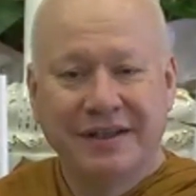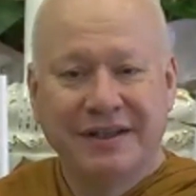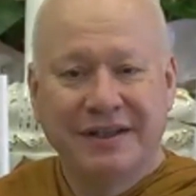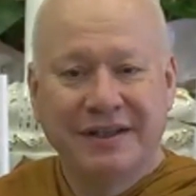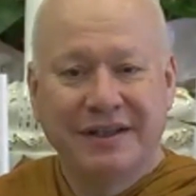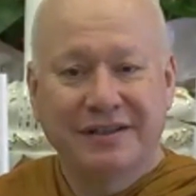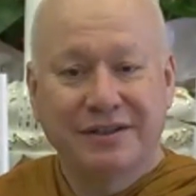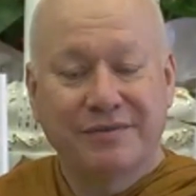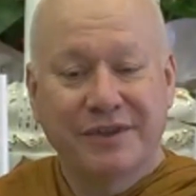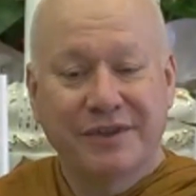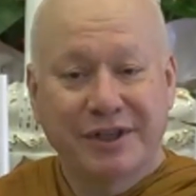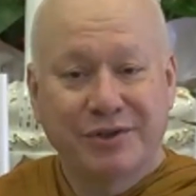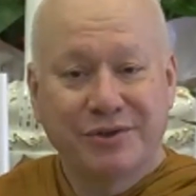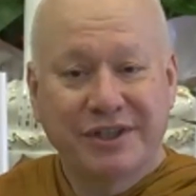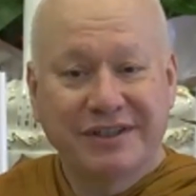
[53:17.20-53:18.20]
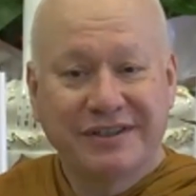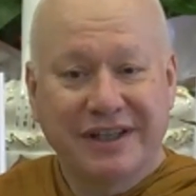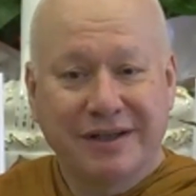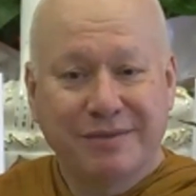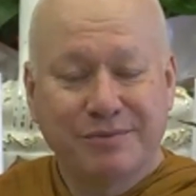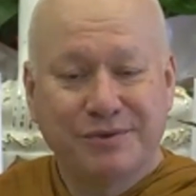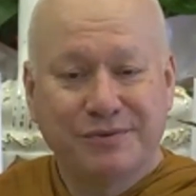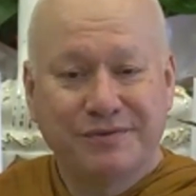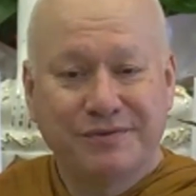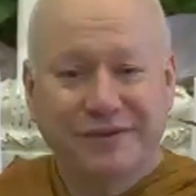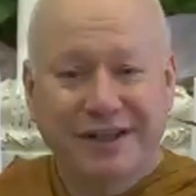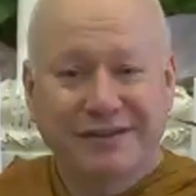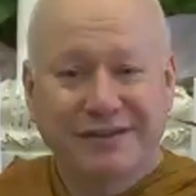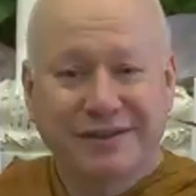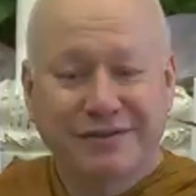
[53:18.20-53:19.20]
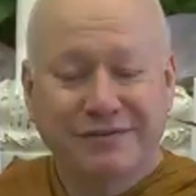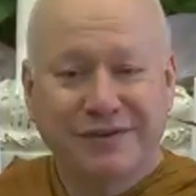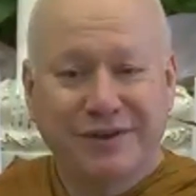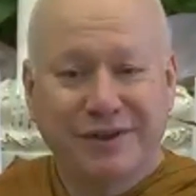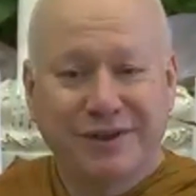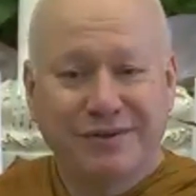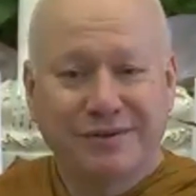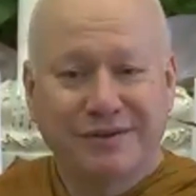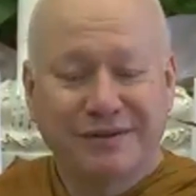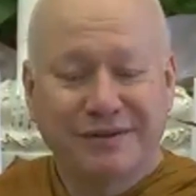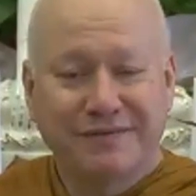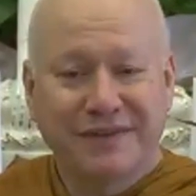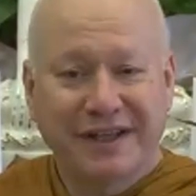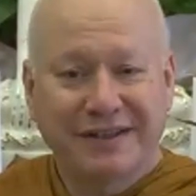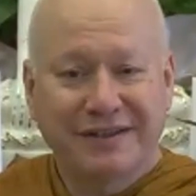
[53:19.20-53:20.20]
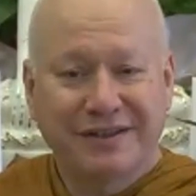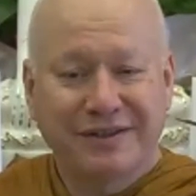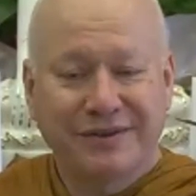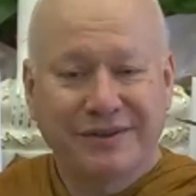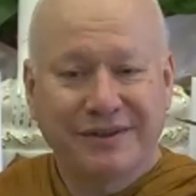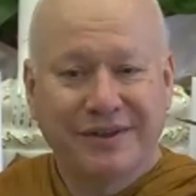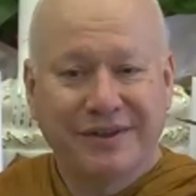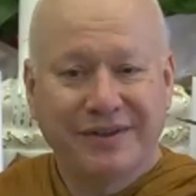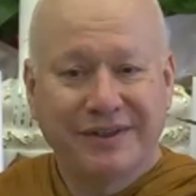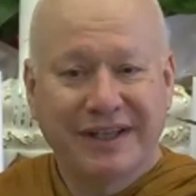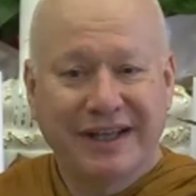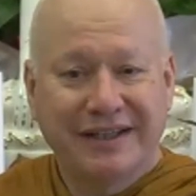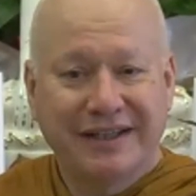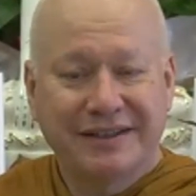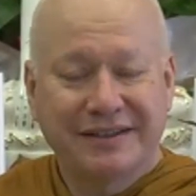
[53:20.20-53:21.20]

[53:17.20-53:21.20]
So a very good example for us to follow, to reflect on that.